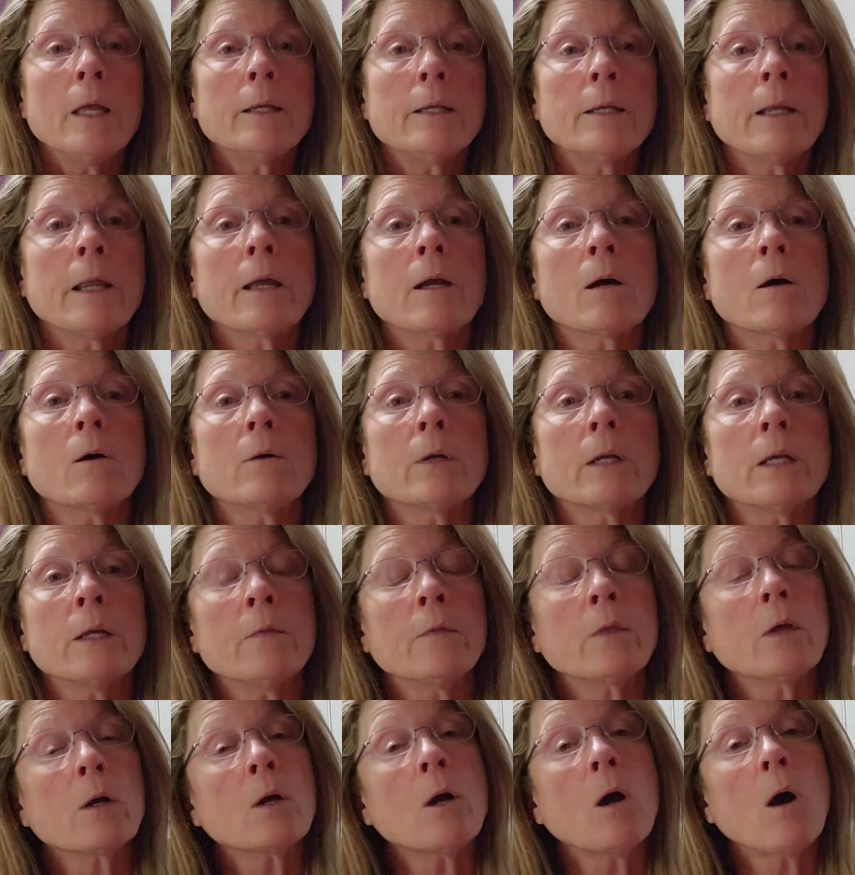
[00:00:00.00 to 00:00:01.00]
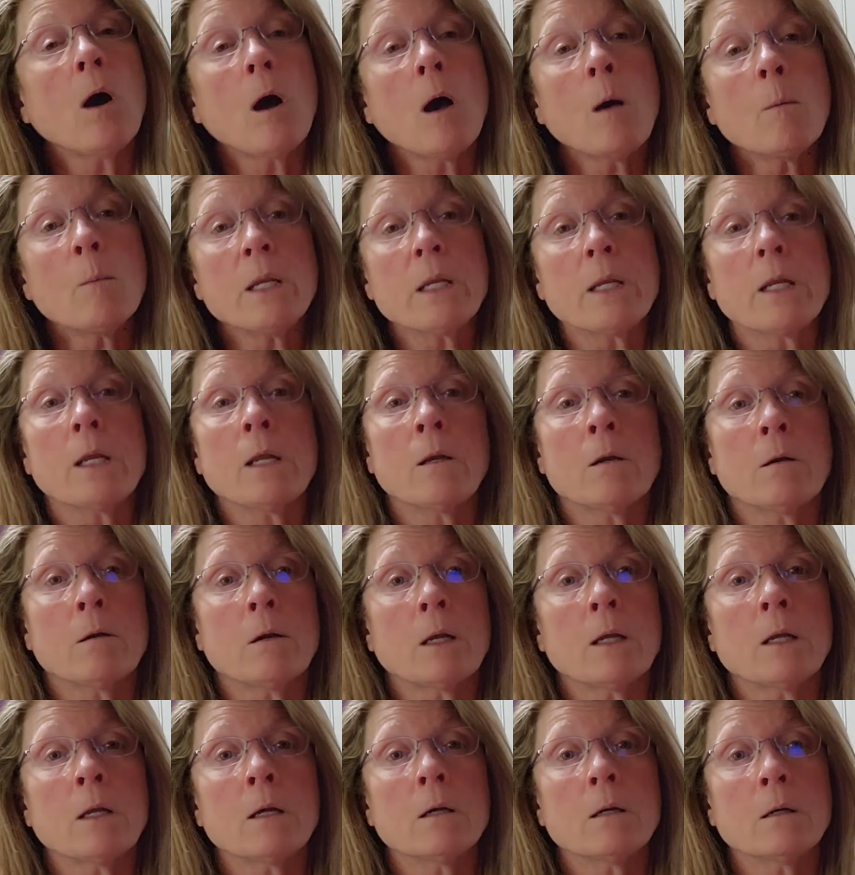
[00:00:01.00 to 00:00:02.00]
Now, in the common
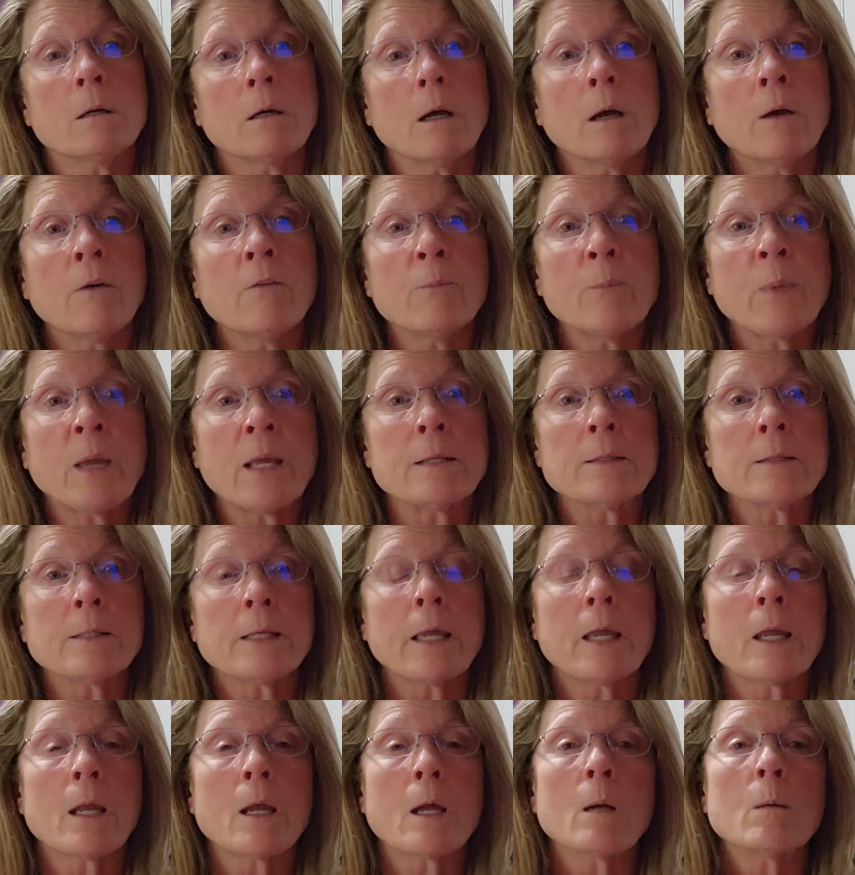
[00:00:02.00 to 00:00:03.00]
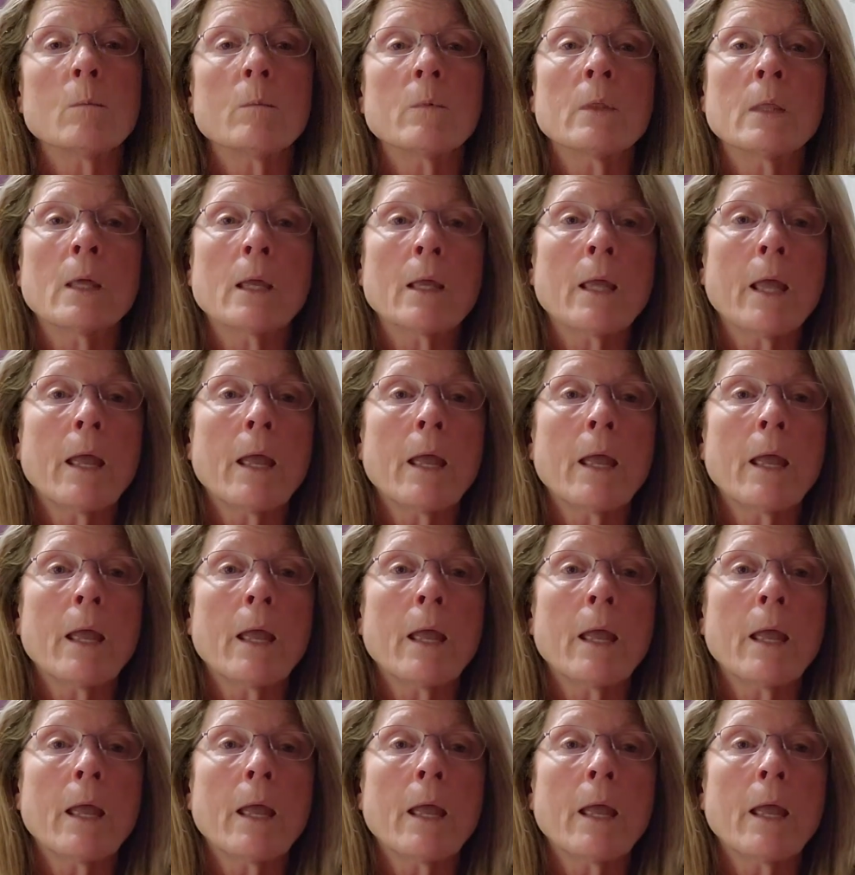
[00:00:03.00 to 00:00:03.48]
area of base camp, they